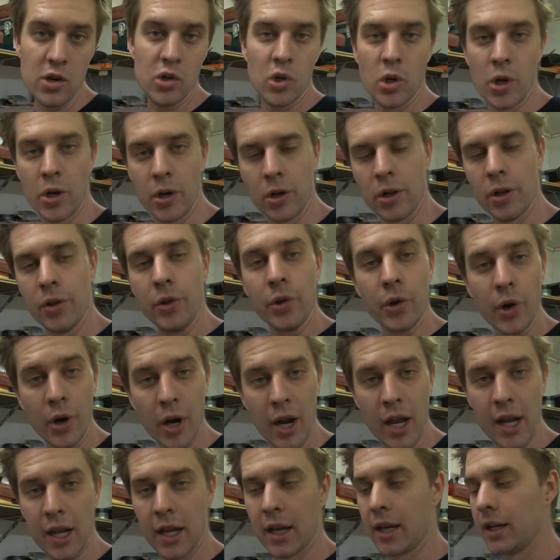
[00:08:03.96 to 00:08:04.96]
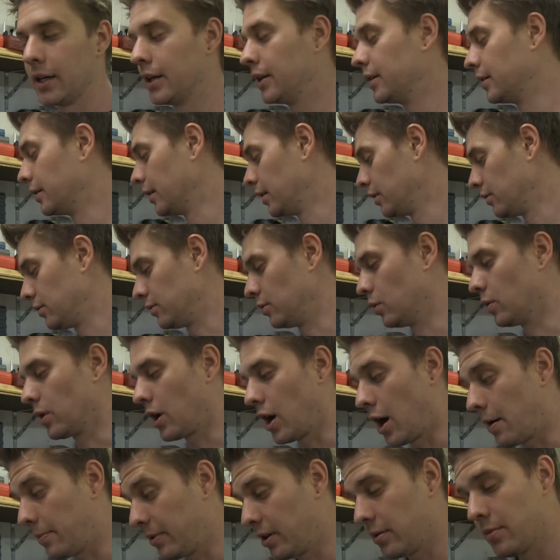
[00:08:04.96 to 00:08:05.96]
journal and the crank, do a
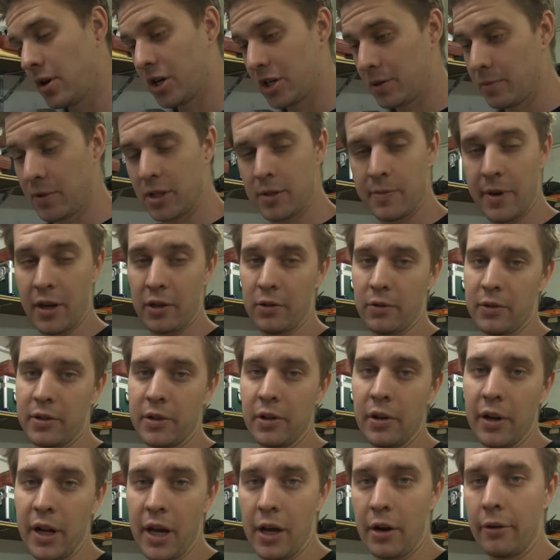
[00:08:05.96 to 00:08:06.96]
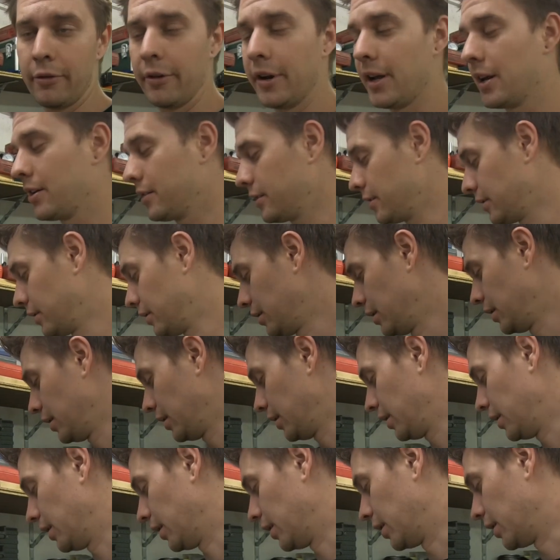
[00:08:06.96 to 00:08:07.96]
couple of measurements, make sure it's not out of round.
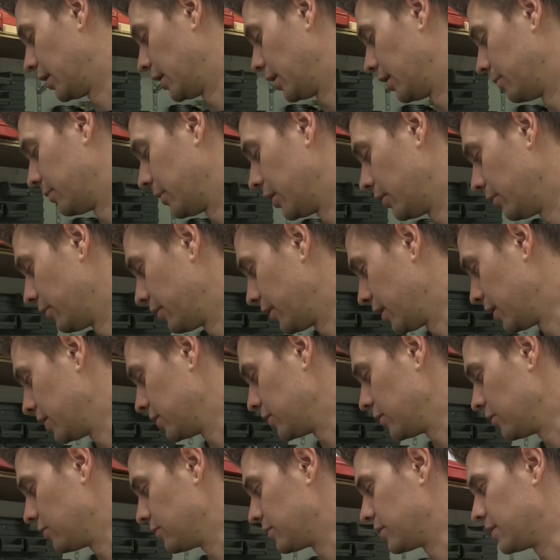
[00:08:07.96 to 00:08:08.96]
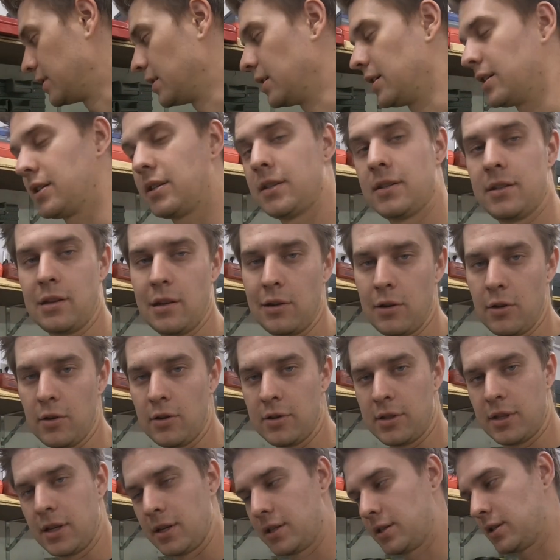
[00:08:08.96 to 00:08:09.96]
I will then use this. You
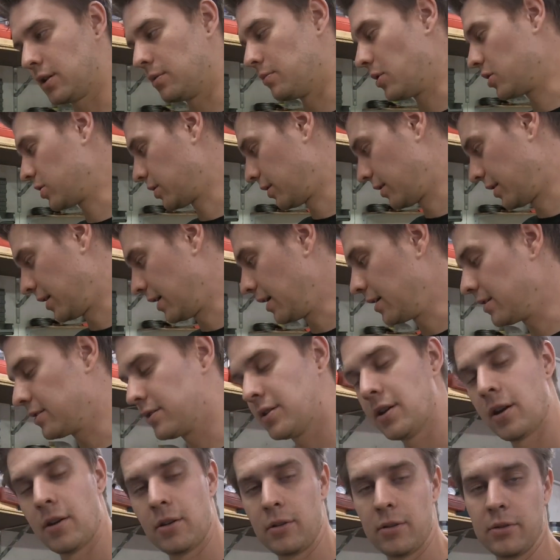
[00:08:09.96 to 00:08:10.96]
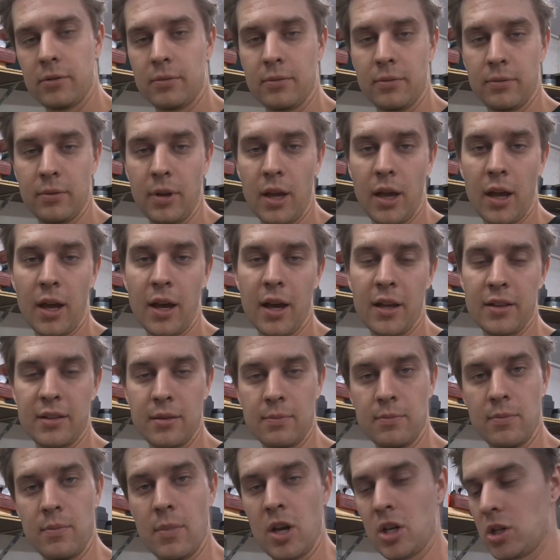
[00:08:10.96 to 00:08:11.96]
use this to measure the internal
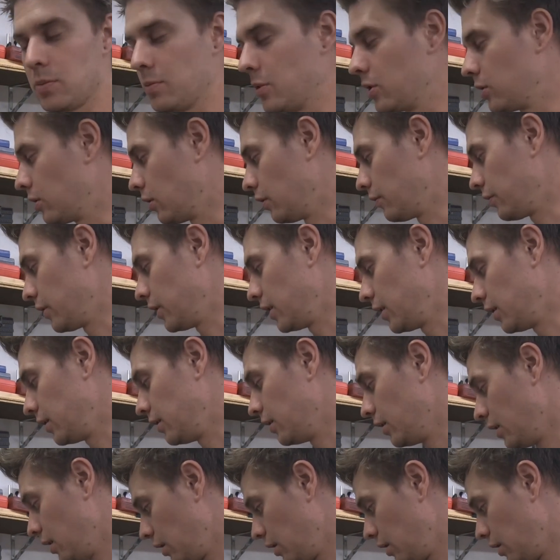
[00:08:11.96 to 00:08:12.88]
measurement of the